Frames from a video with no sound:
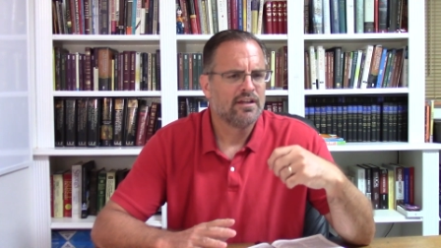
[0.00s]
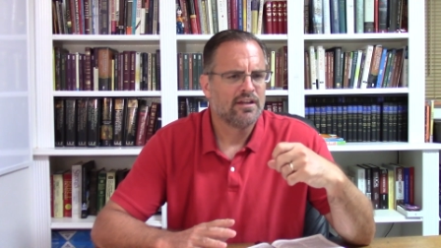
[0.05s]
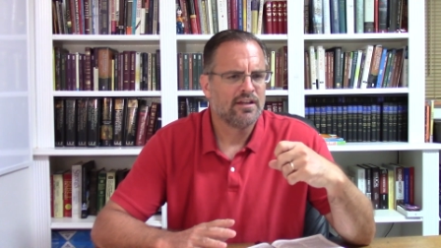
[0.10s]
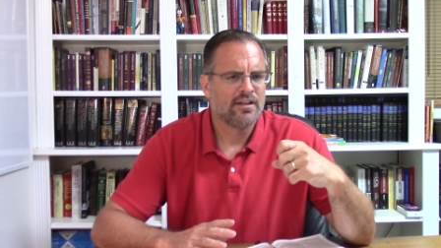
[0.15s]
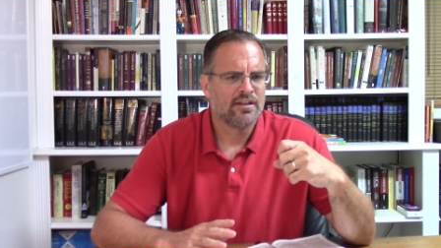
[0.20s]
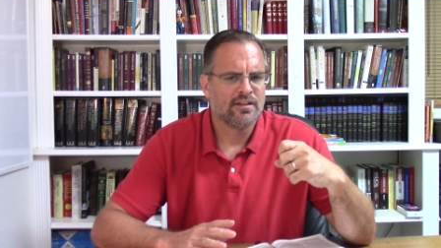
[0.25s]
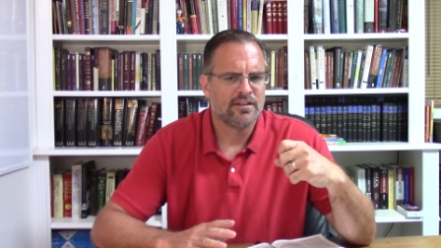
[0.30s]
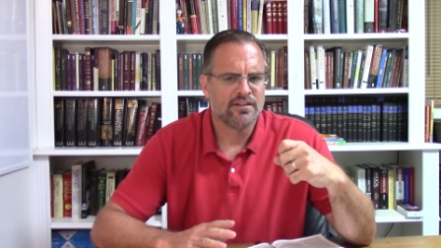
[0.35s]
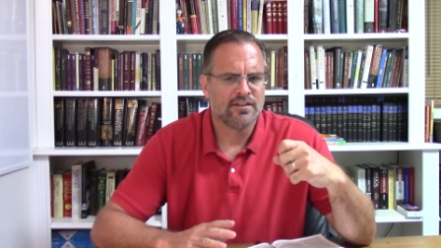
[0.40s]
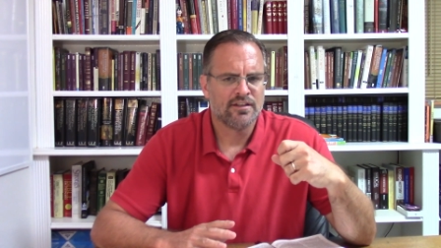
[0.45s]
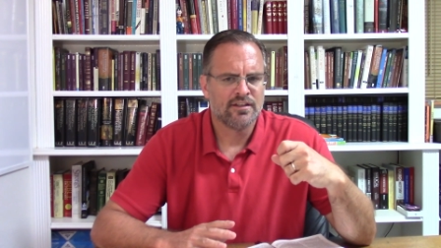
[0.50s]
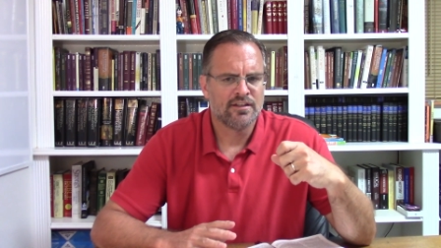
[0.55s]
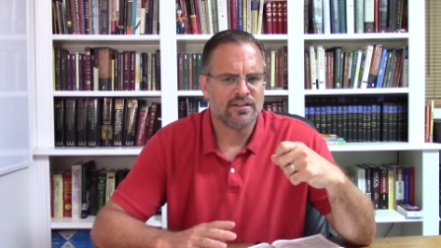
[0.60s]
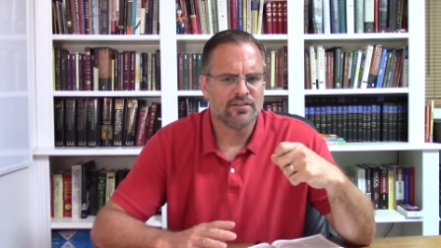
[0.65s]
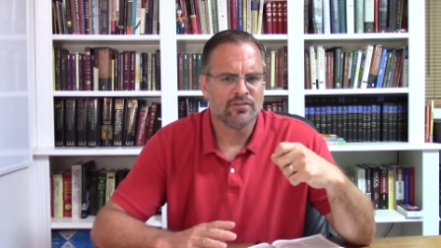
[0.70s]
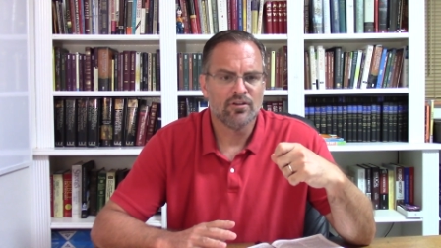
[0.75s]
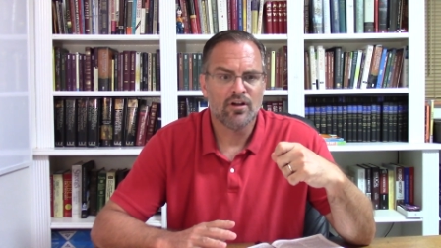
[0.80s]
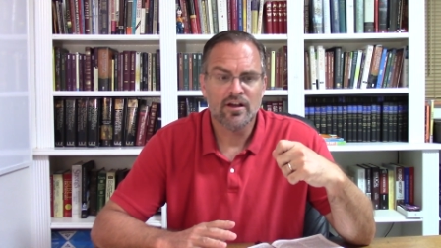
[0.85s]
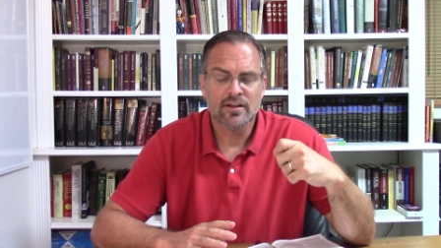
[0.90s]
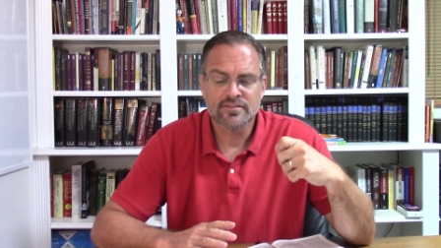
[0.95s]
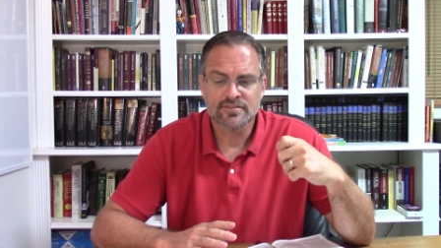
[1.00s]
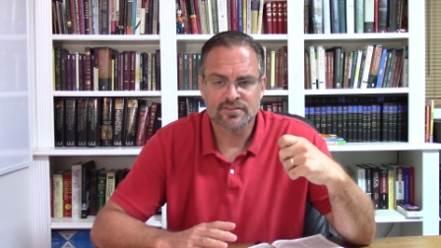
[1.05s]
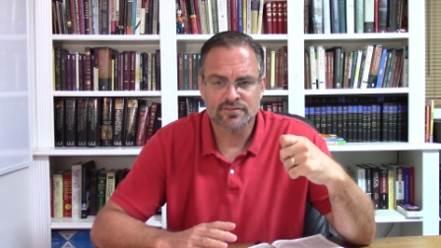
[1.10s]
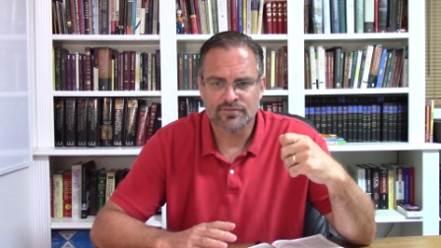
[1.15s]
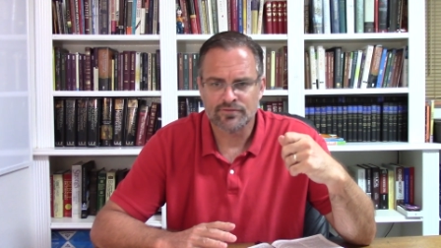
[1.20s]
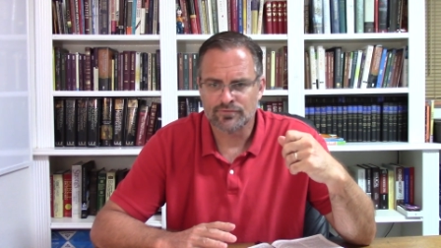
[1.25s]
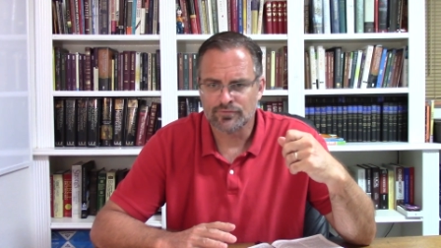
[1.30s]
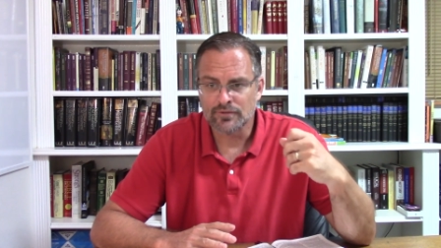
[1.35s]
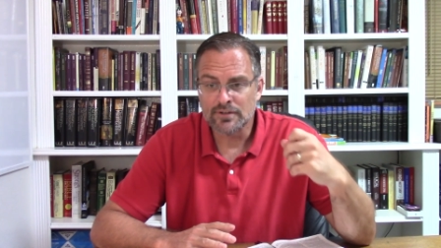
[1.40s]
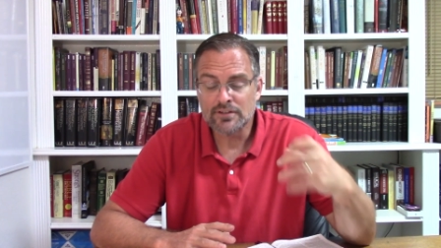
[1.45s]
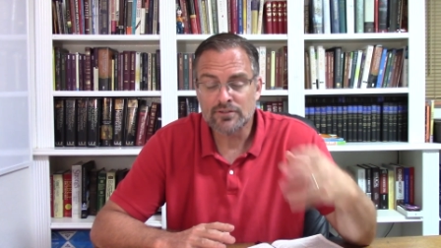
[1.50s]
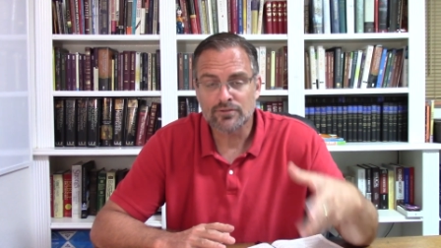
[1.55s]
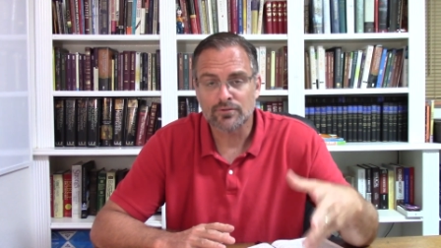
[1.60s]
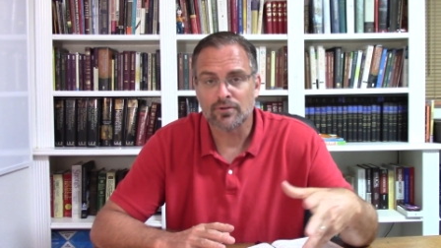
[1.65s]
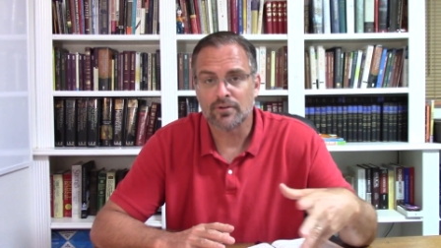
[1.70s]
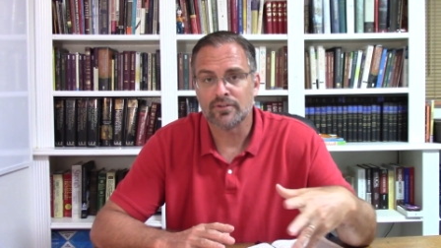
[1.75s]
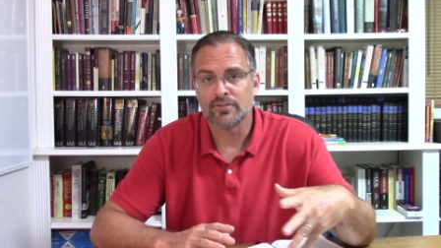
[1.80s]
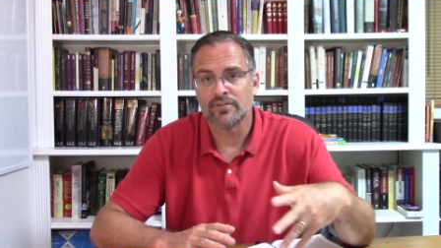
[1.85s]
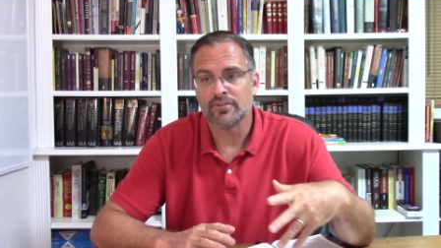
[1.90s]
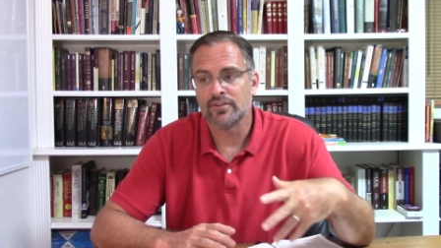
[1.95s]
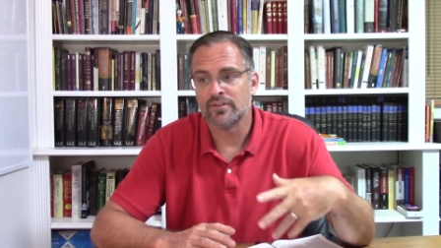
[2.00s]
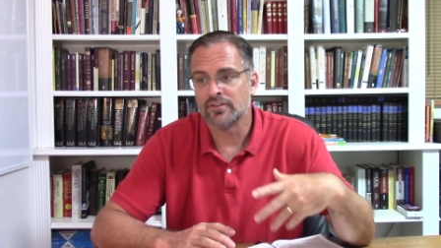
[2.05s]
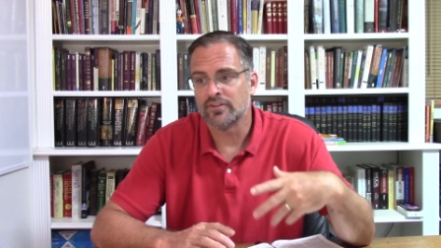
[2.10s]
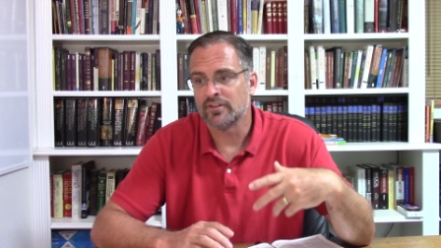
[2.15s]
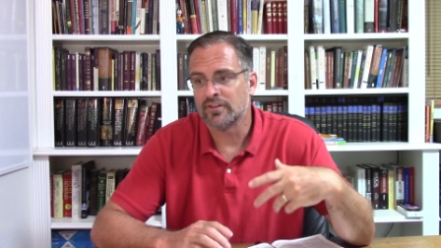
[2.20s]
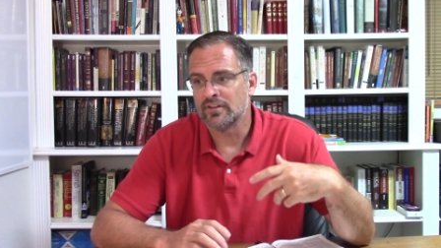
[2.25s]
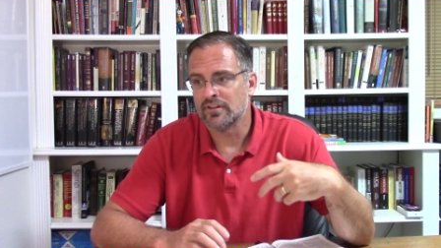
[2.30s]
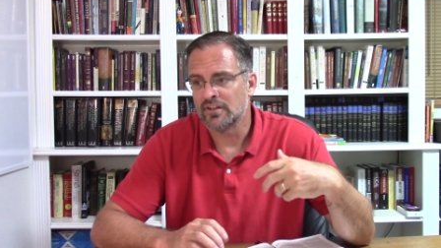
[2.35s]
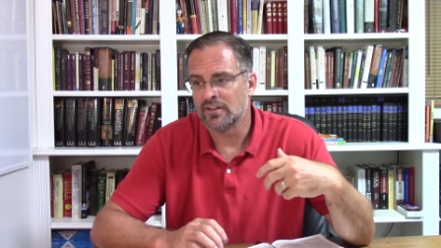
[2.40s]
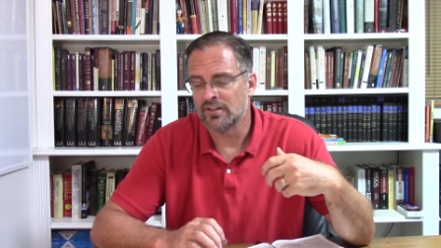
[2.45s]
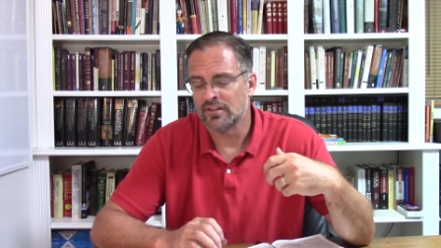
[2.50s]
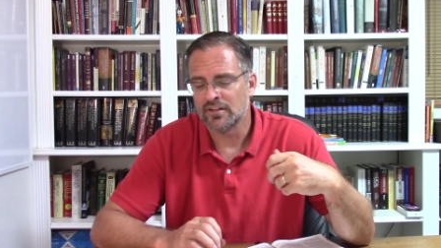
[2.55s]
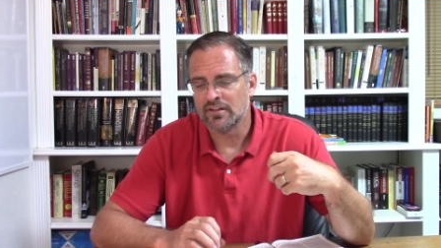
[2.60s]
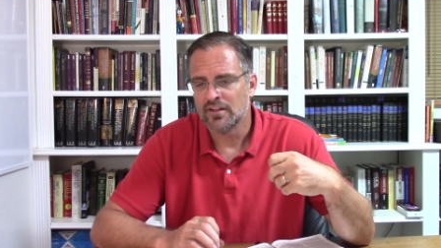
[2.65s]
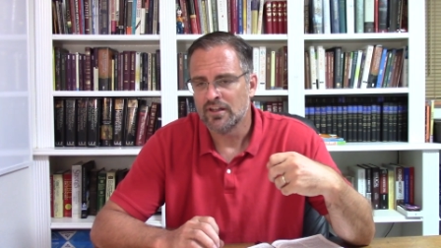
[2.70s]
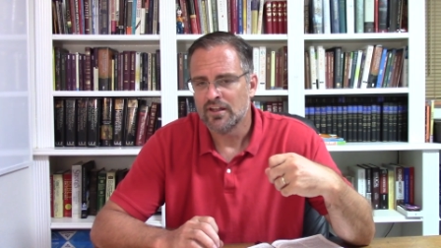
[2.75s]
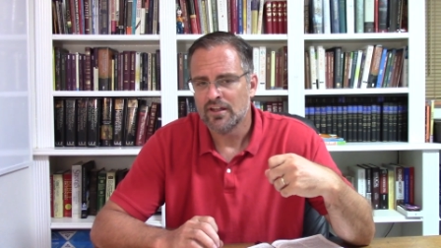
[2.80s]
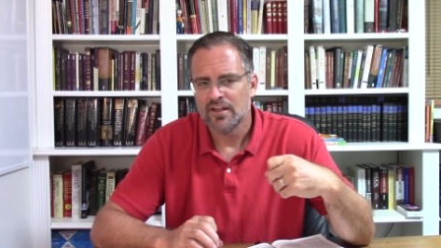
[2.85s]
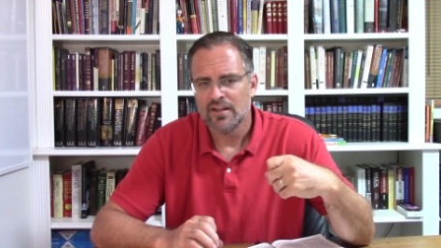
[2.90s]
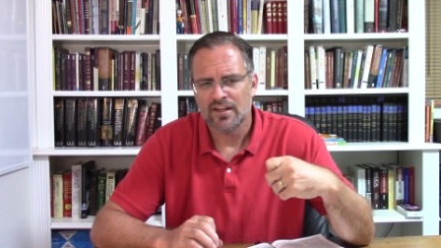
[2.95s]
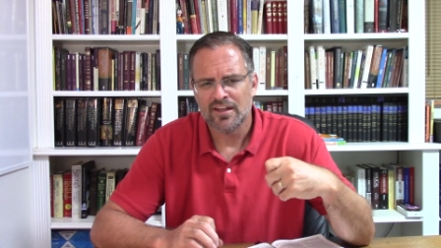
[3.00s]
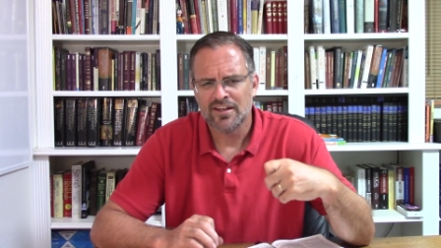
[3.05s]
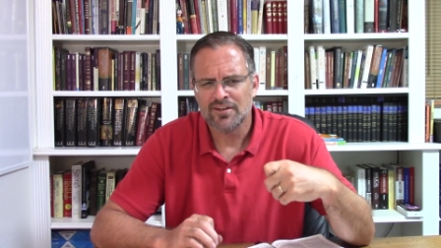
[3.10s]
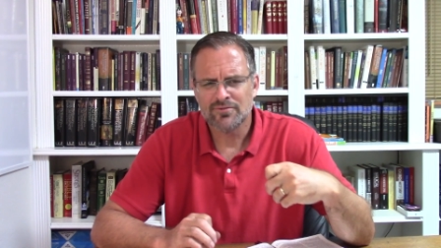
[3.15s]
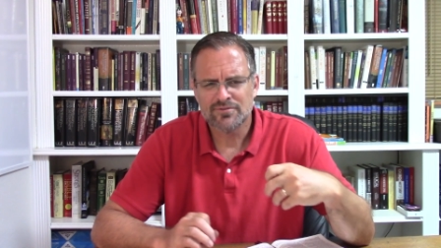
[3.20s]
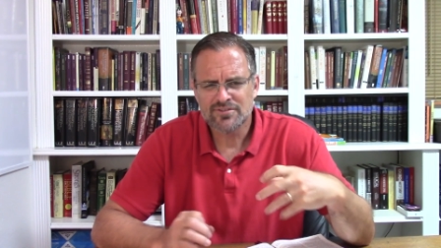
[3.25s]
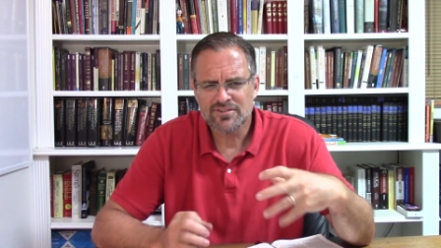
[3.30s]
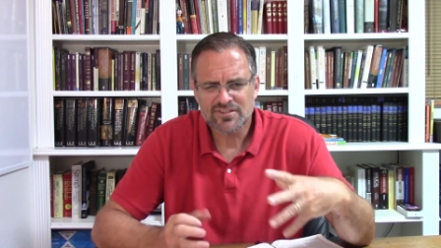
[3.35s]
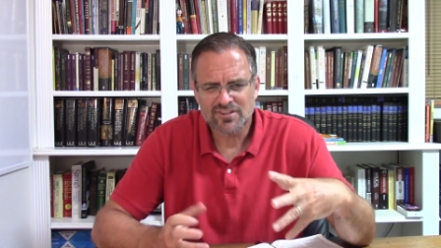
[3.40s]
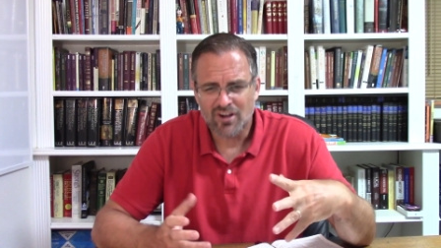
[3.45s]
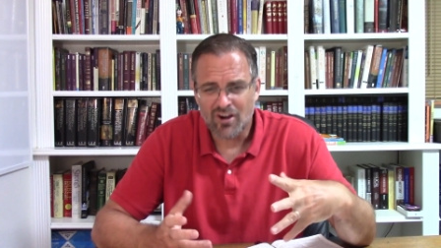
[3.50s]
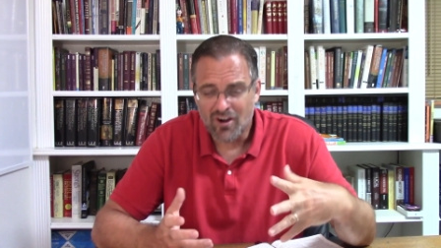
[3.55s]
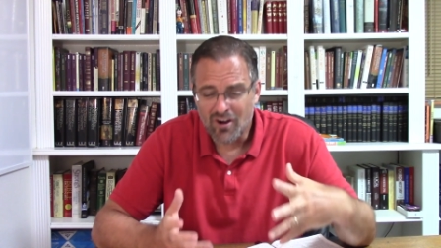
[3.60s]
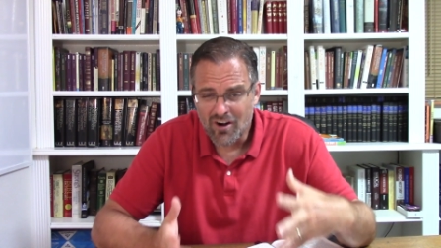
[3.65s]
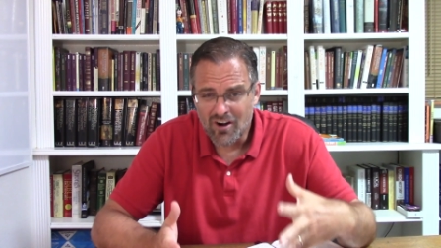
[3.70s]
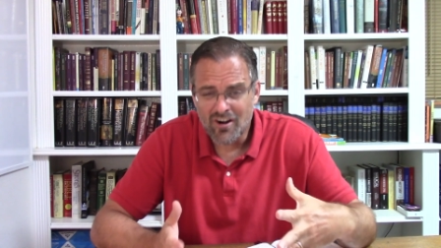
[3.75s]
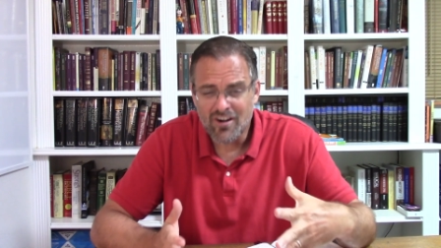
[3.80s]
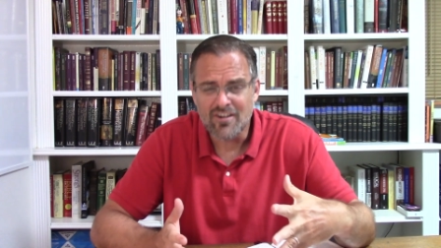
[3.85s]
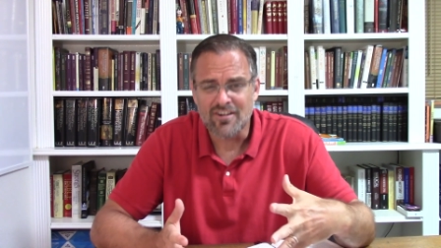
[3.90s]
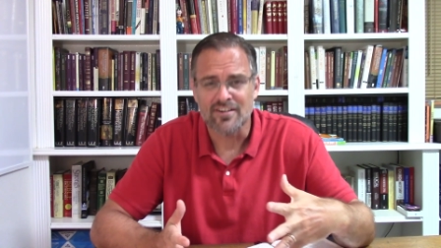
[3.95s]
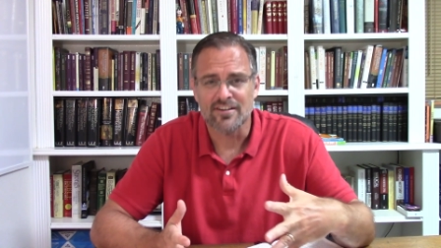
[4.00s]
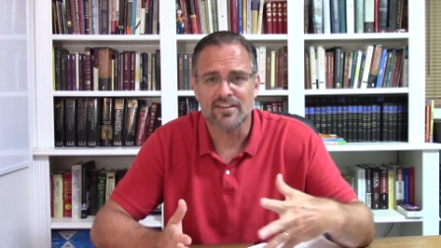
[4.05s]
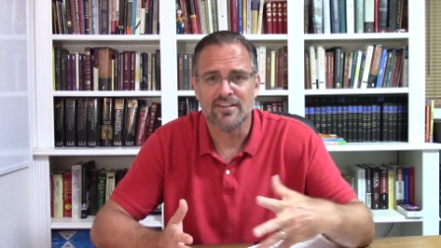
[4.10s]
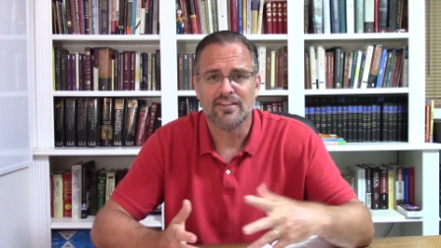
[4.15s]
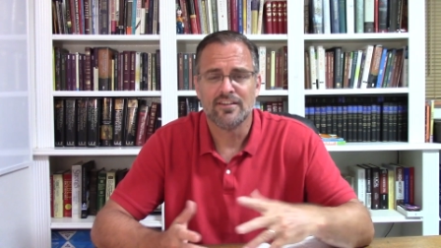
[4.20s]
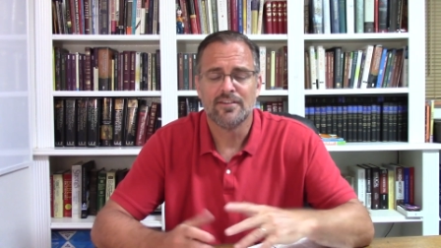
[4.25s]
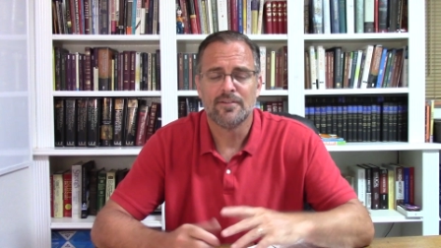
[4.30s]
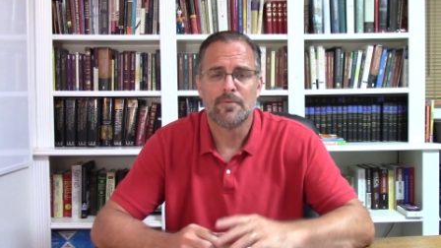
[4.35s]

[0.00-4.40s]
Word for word: and loss of resources, and it was just hard.